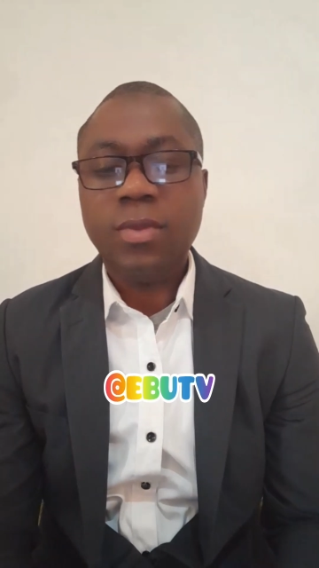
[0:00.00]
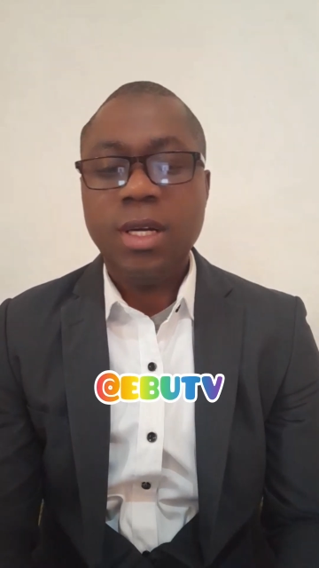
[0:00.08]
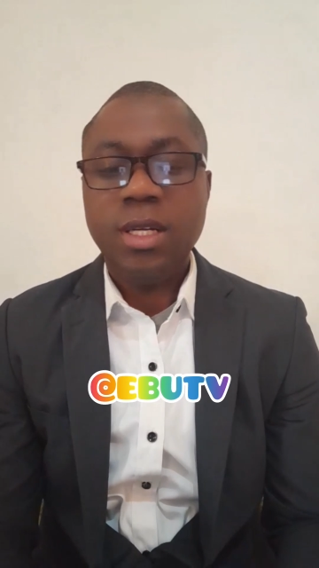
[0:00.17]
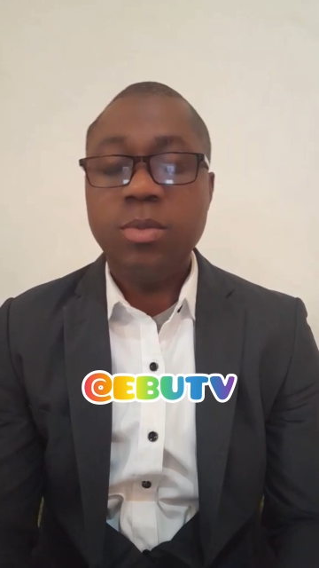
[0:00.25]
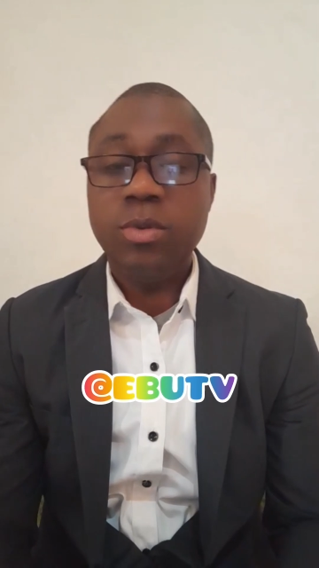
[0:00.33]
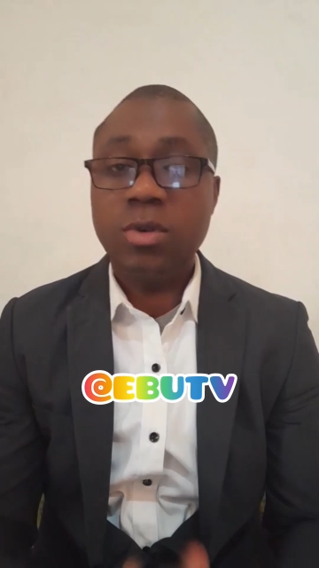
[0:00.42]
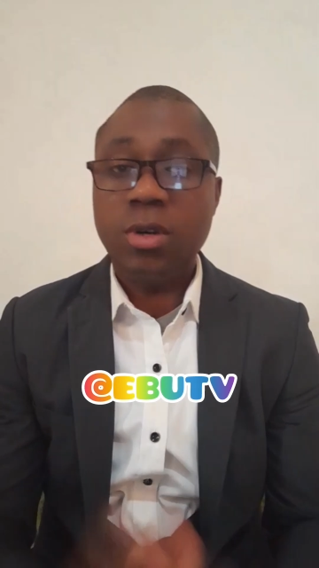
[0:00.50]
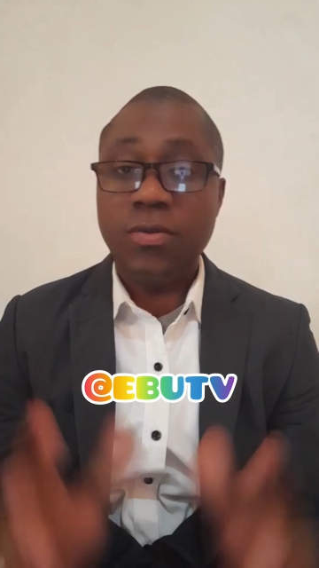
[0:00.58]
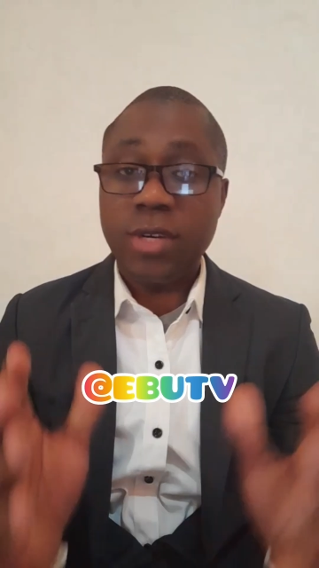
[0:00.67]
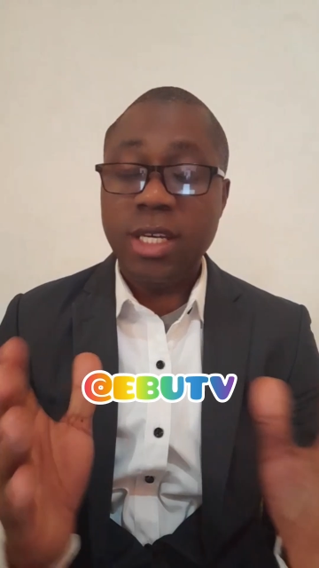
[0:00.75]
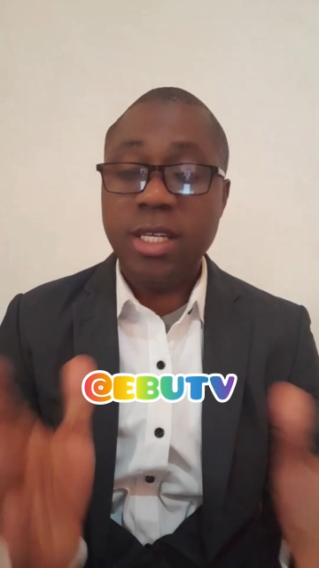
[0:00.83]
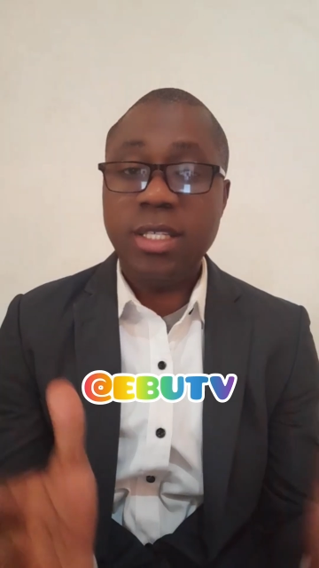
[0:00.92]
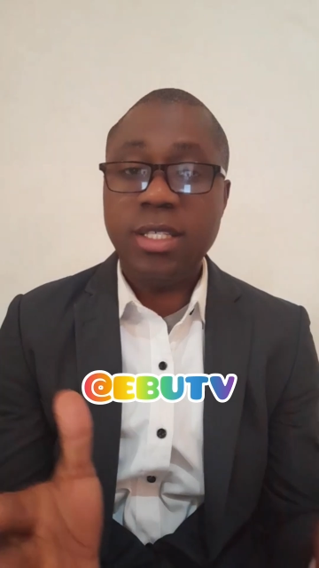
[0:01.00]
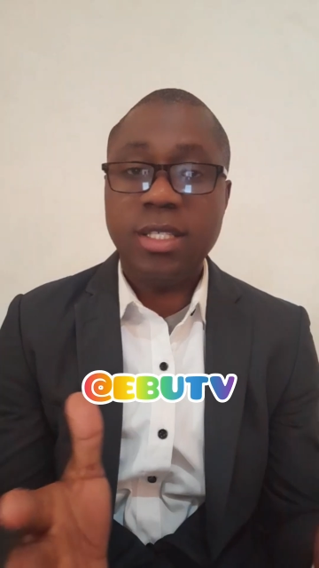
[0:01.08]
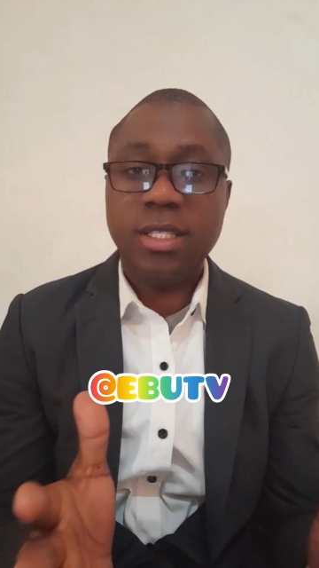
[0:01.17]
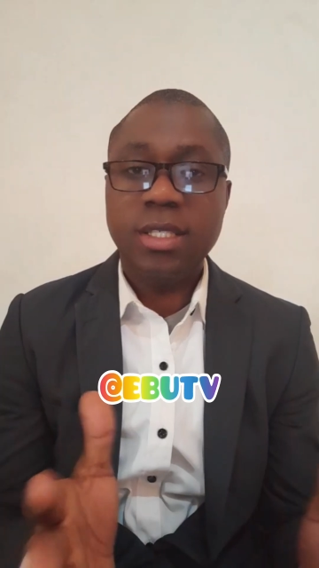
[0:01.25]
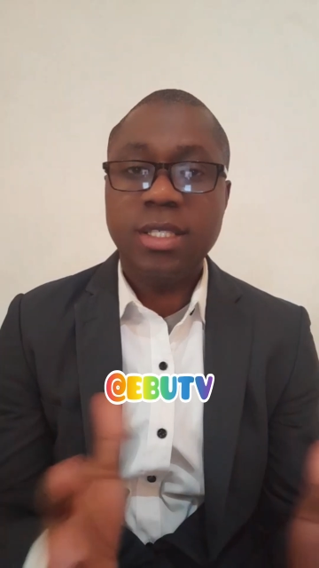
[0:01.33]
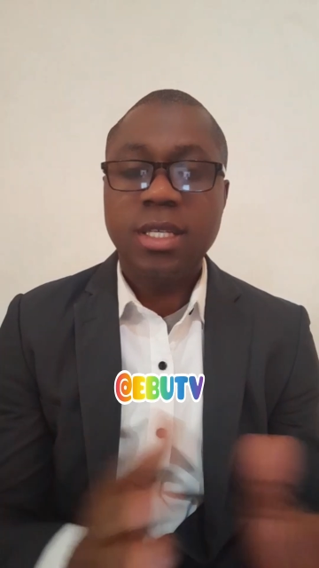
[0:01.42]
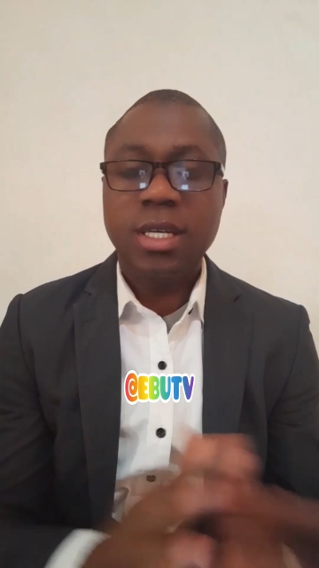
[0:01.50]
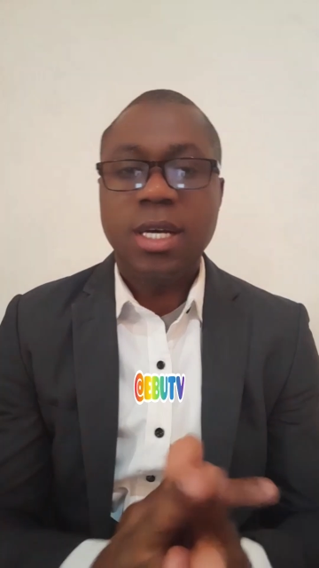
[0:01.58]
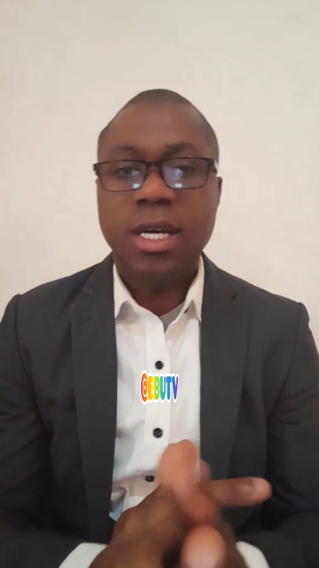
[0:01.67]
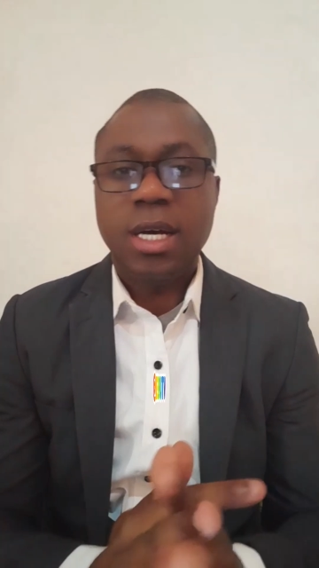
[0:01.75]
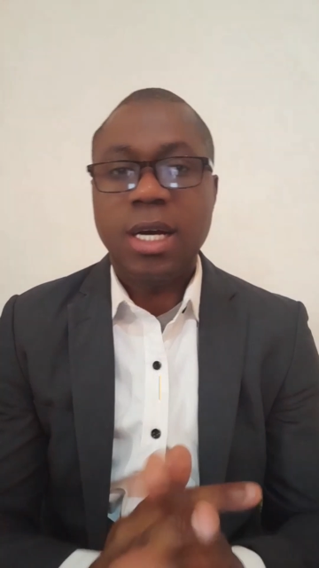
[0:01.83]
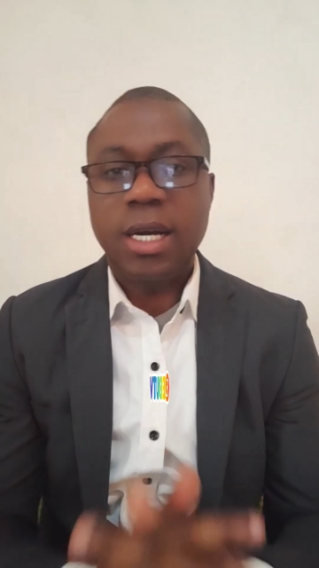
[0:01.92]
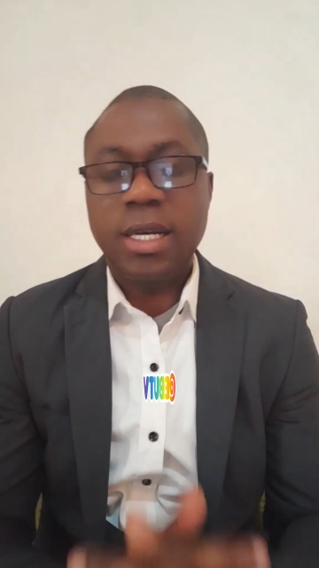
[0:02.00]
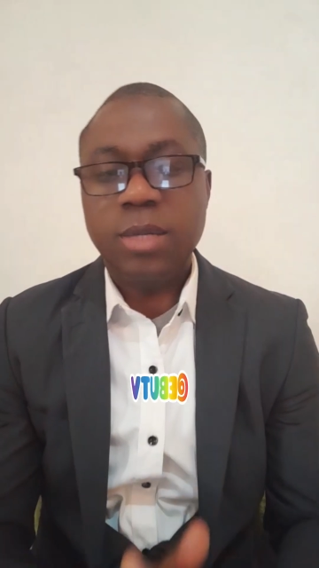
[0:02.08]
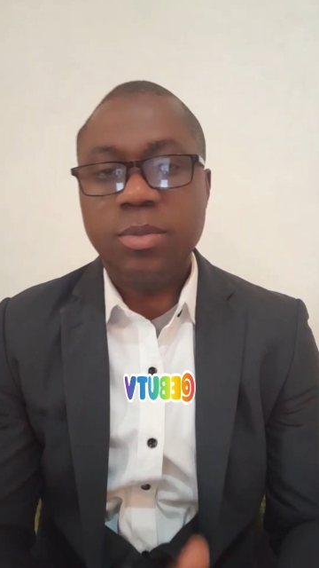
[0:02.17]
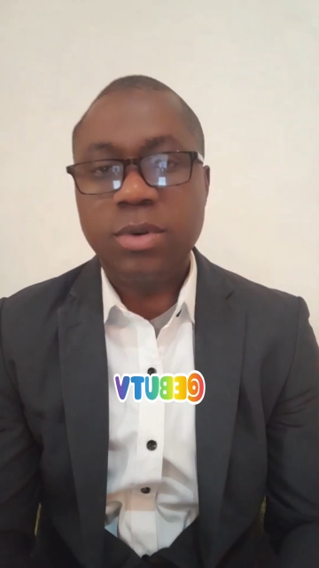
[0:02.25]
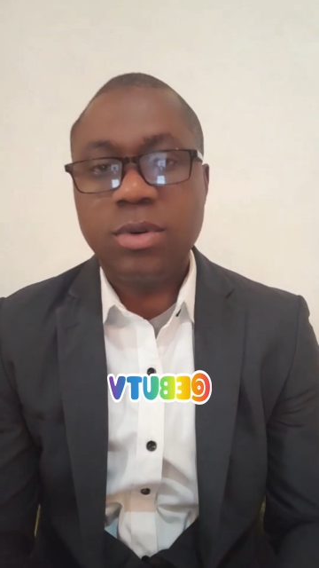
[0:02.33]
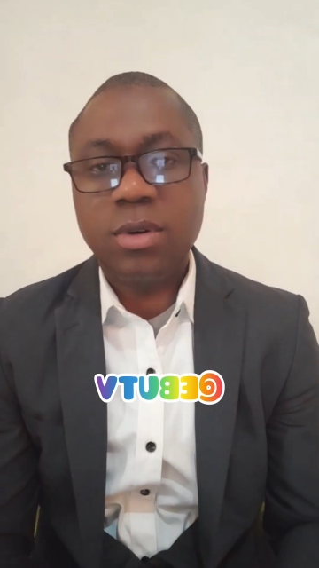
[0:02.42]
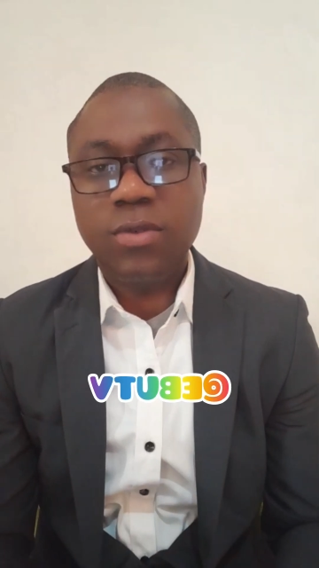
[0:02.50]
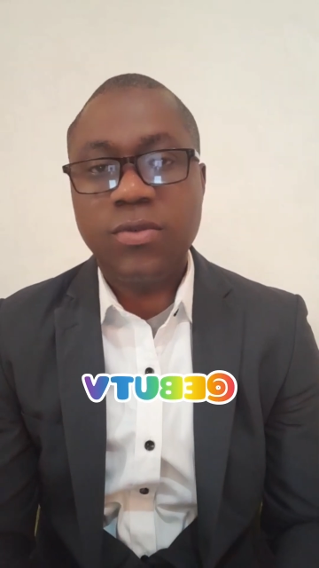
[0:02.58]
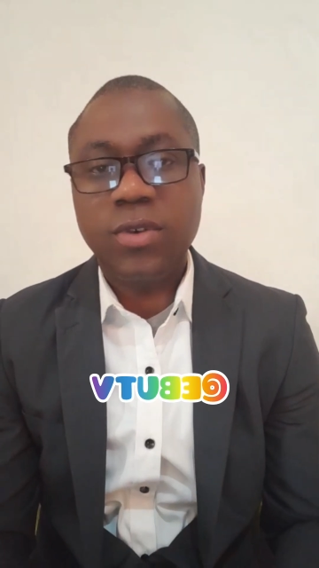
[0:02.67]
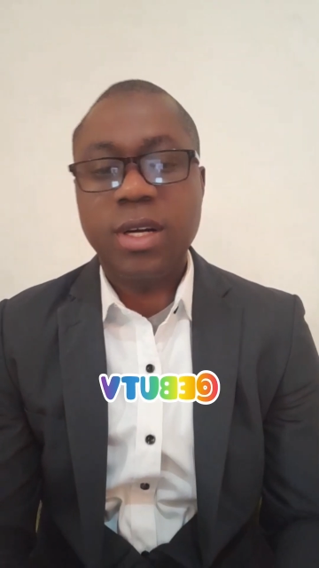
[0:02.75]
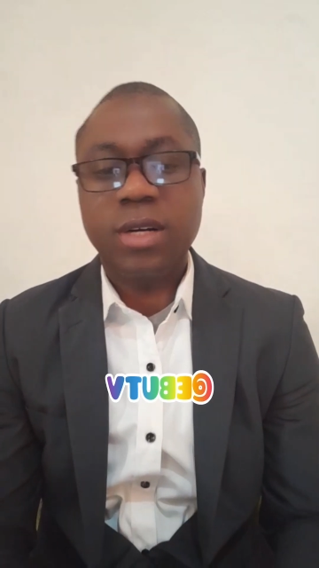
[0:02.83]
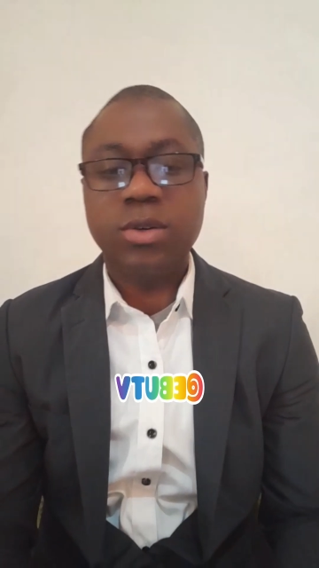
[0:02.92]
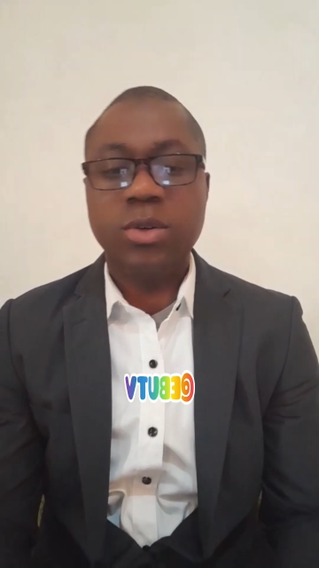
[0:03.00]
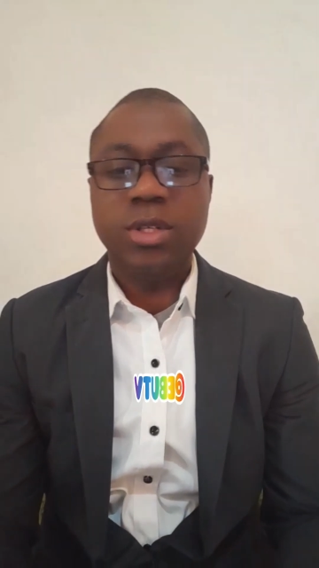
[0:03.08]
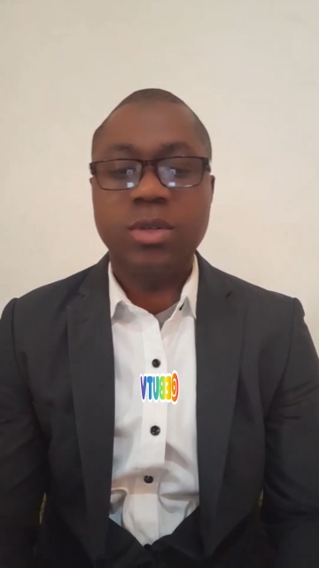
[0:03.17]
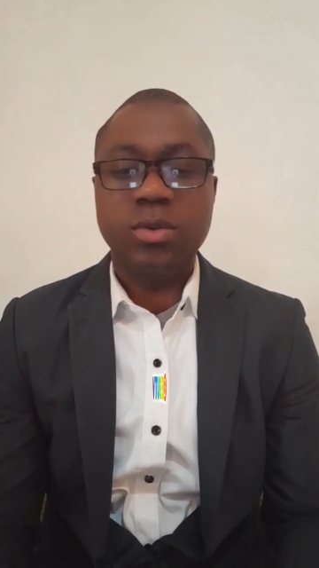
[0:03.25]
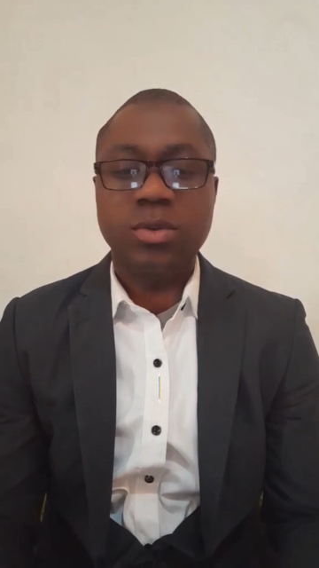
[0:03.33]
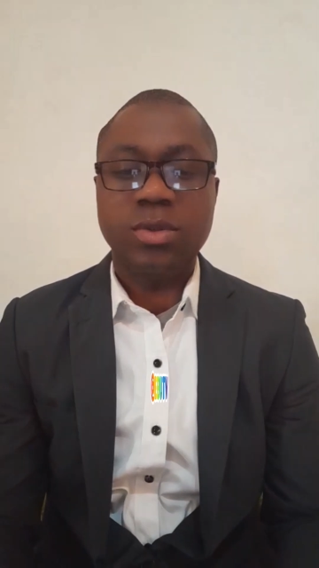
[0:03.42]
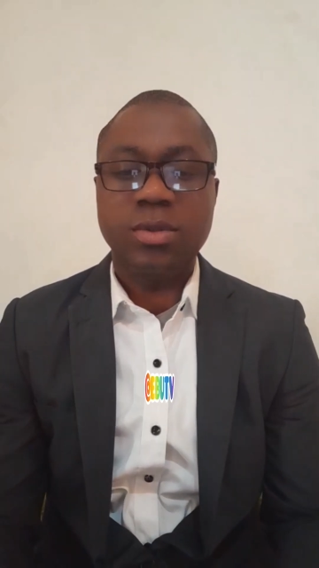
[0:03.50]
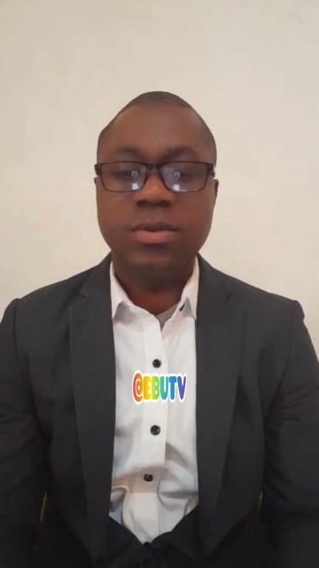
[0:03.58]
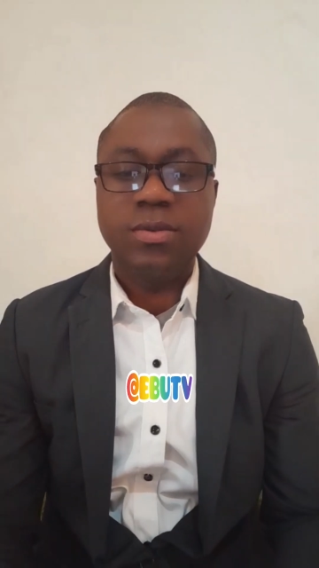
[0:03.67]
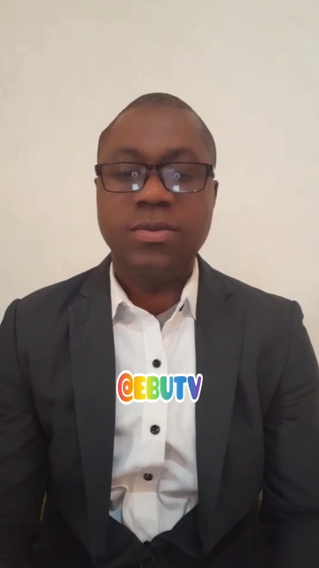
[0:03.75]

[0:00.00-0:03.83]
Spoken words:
the book of Kings and the book of Chronicles.